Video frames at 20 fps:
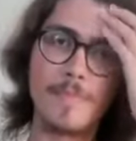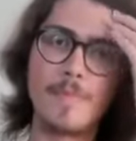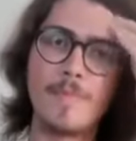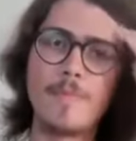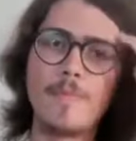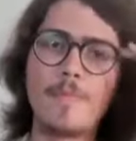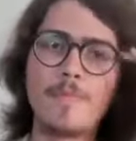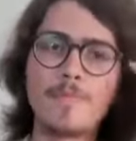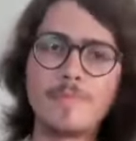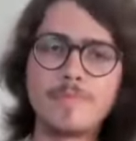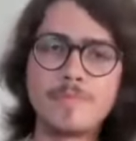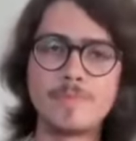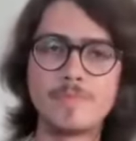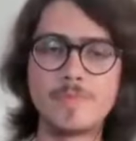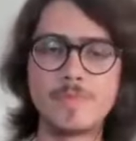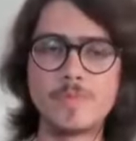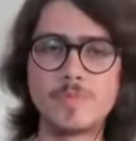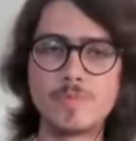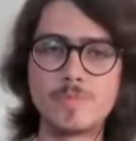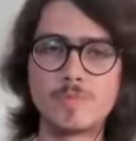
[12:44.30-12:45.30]

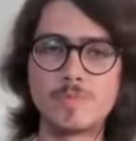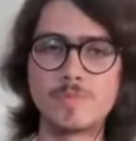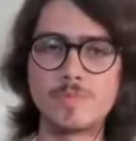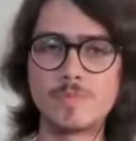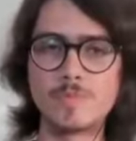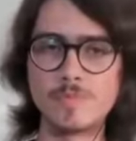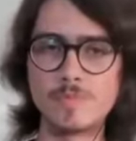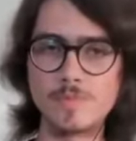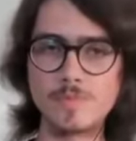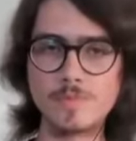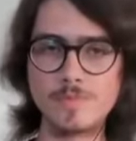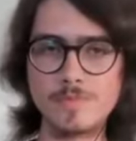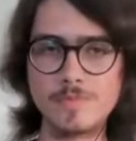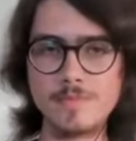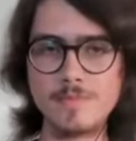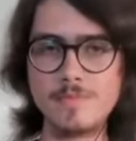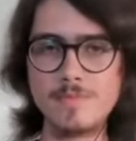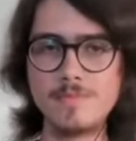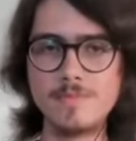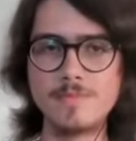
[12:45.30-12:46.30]

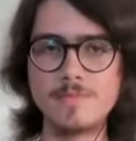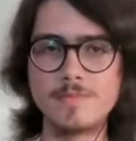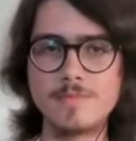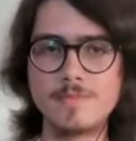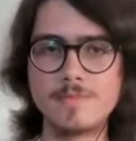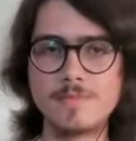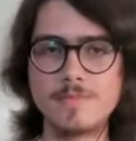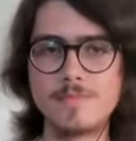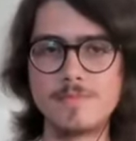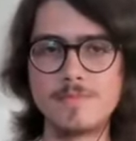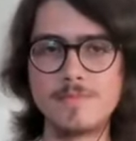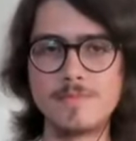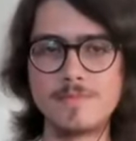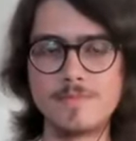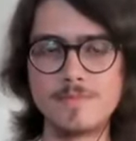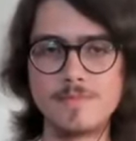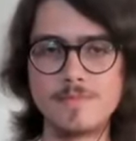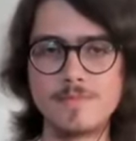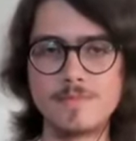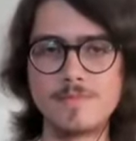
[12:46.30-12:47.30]

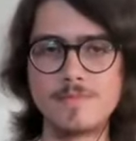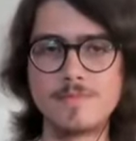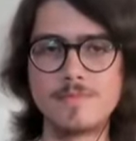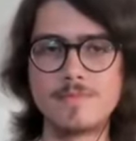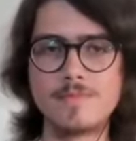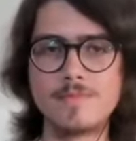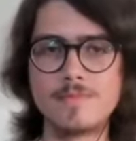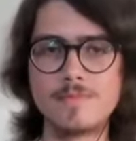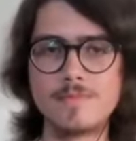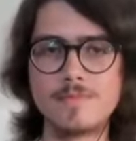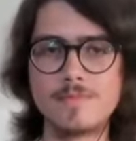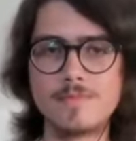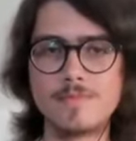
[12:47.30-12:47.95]
(silent)